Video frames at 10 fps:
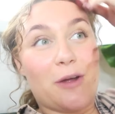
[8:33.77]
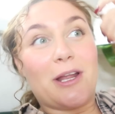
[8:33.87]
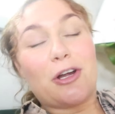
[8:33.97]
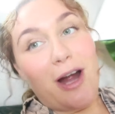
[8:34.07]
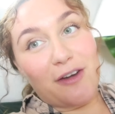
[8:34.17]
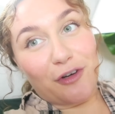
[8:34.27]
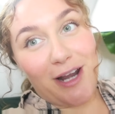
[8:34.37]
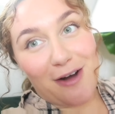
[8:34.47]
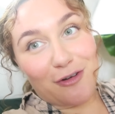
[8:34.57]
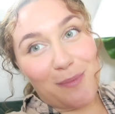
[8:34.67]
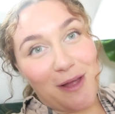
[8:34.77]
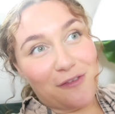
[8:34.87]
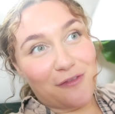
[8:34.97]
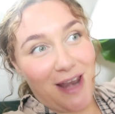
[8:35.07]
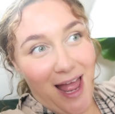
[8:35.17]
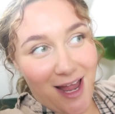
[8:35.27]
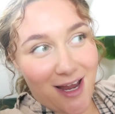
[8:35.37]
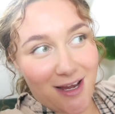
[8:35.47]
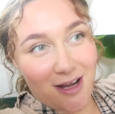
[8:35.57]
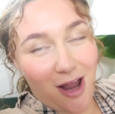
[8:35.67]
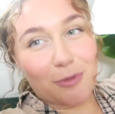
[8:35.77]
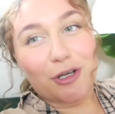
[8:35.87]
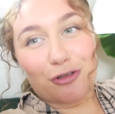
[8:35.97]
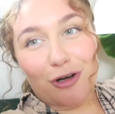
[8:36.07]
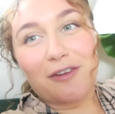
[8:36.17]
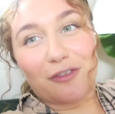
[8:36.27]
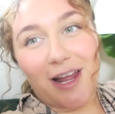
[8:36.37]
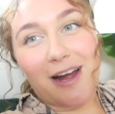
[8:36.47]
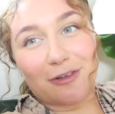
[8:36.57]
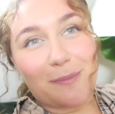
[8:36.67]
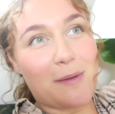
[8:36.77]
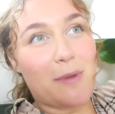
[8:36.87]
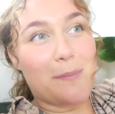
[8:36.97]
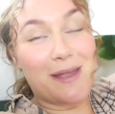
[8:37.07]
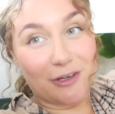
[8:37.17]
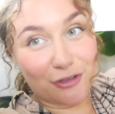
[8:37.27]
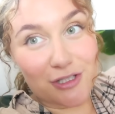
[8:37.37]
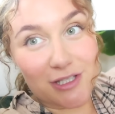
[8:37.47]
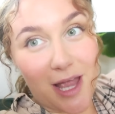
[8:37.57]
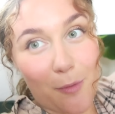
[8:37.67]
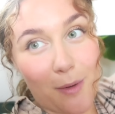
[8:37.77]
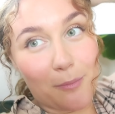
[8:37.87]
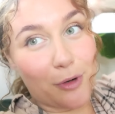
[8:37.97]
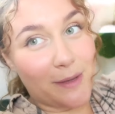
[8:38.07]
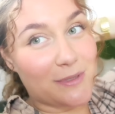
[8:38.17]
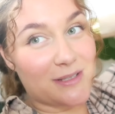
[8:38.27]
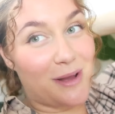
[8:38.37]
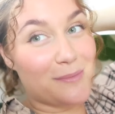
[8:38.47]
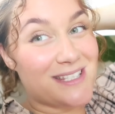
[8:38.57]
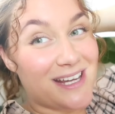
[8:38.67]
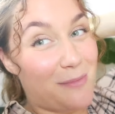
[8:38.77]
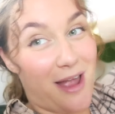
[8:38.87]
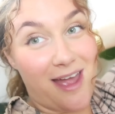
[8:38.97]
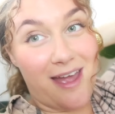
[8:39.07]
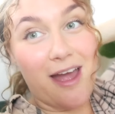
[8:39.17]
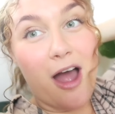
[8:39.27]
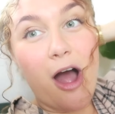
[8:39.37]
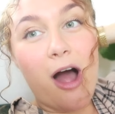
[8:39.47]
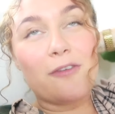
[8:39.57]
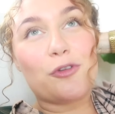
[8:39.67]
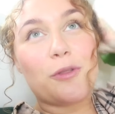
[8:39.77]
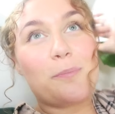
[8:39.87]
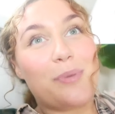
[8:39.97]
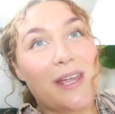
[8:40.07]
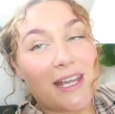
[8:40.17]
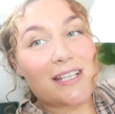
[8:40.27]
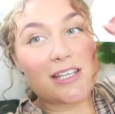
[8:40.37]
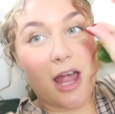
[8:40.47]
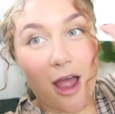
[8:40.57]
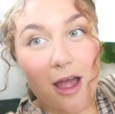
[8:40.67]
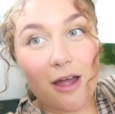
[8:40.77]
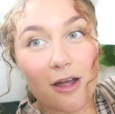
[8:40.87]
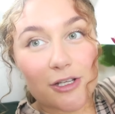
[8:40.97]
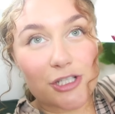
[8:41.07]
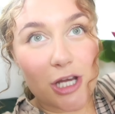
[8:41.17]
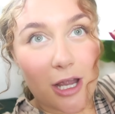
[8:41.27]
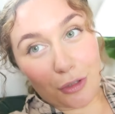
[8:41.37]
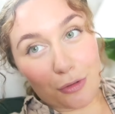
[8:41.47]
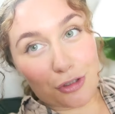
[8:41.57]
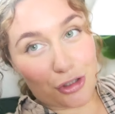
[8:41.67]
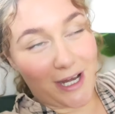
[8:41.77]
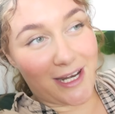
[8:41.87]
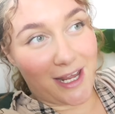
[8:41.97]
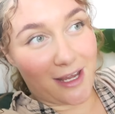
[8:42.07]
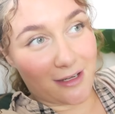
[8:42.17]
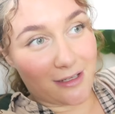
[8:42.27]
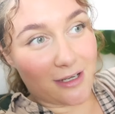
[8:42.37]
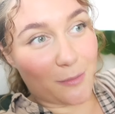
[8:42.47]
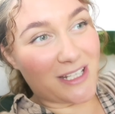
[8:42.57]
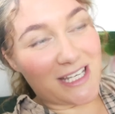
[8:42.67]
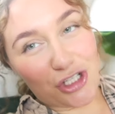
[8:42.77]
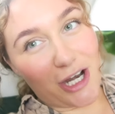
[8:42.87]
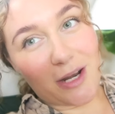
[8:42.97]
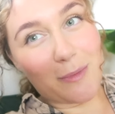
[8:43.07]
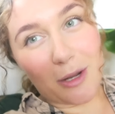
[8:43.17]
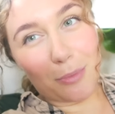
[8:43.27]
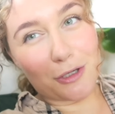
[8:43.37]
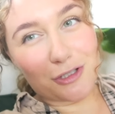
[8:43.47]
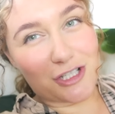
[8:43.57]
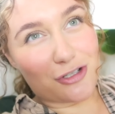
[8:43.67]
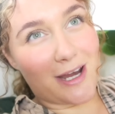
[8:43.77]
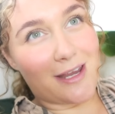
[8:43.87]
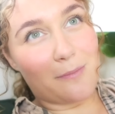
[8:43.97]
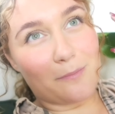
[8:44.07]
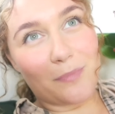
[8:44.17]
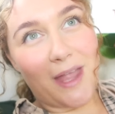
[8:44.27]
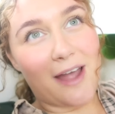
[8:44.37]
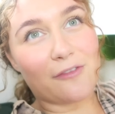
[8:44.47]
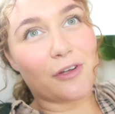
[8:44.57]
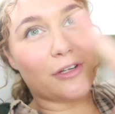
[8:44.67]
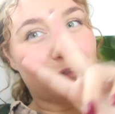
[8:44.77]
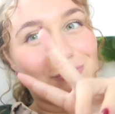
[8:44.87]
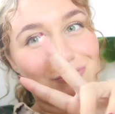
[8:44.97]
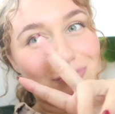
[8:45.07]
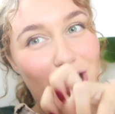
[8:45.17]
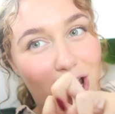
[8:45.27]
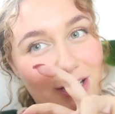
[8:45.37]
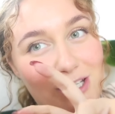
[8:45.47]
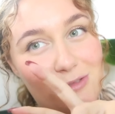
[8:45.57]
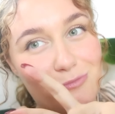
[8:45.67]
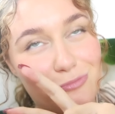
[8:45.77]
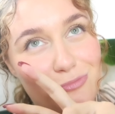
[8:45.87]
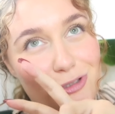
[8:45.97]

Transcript: You know when I cried for an hour about the flat? I'm gonna cry for an hour about my appearance at one point because I'm sick of my hair. I've got the biggest urge to straighten it. And when I say straighten, I mean like blow dry straight and have curly